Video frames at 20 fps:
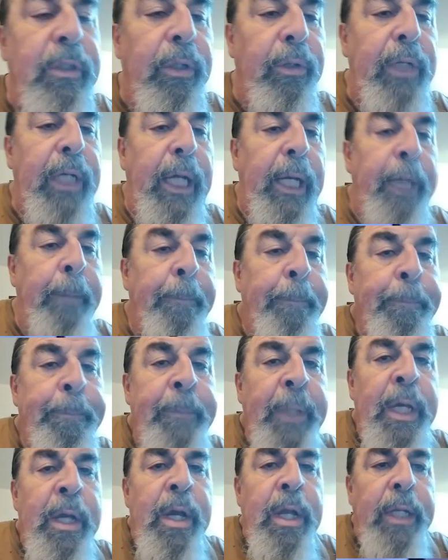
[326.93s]
Okay.
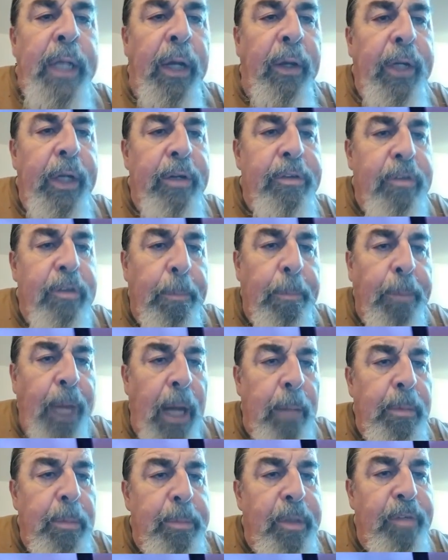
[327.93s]
Now here's the
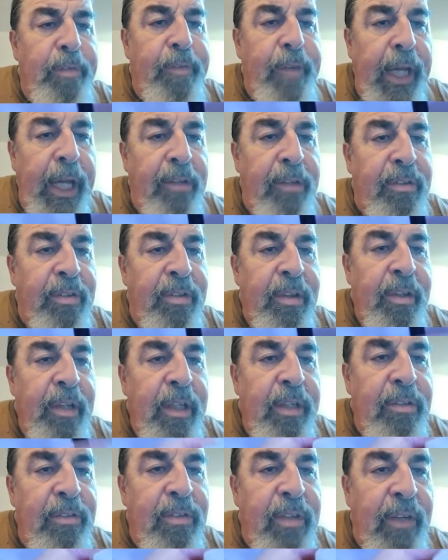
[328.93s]
problem you face.
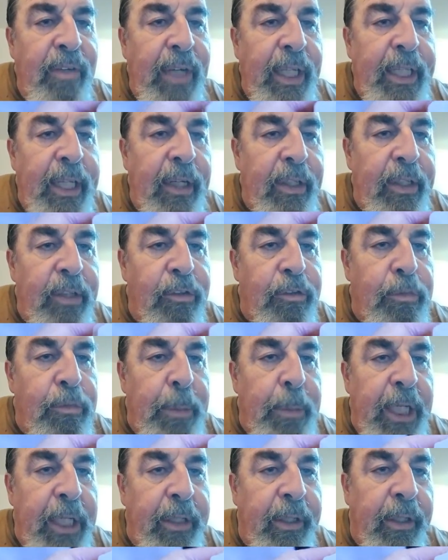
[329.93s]
You see right there, this
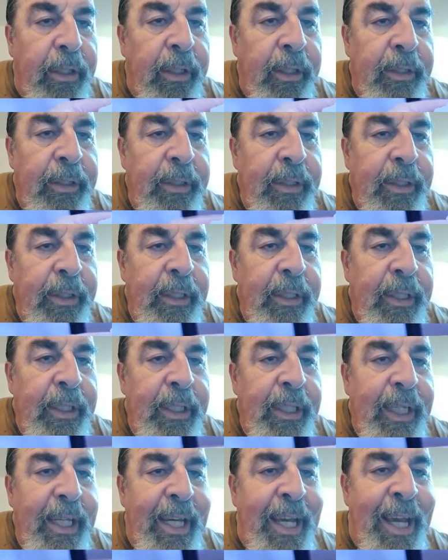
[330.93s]
speaker
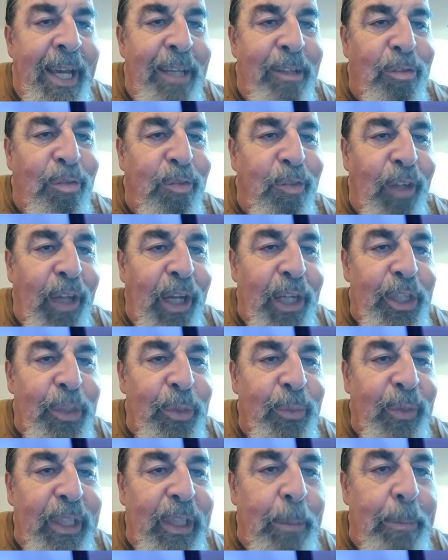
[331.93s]
is flush
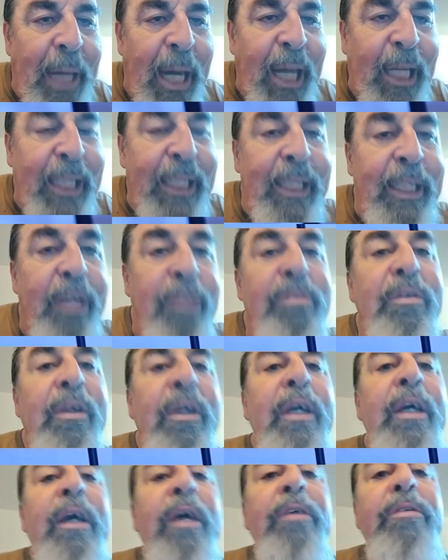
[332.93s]
with the back of this.
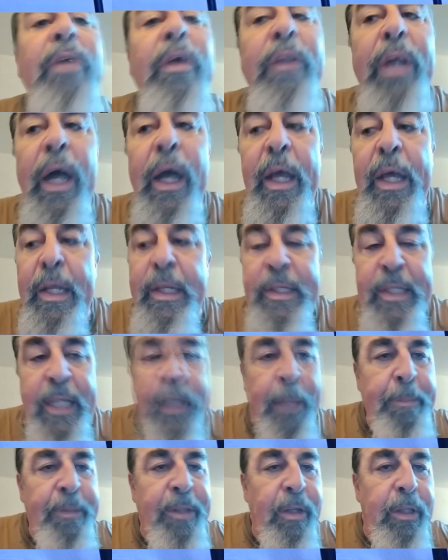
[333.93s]
So the
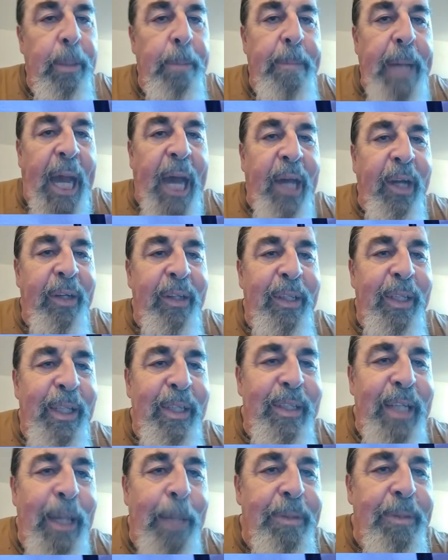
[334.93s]
depth of the bat the
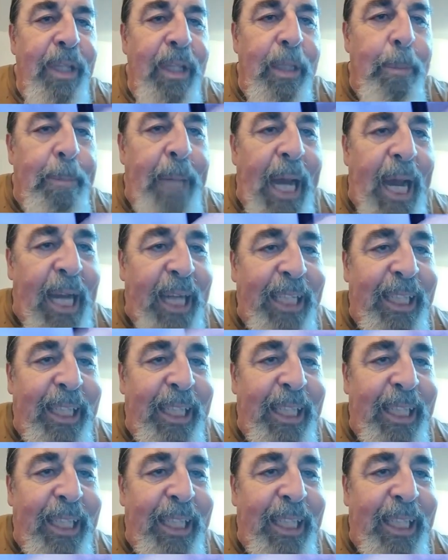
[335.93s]
depth of the back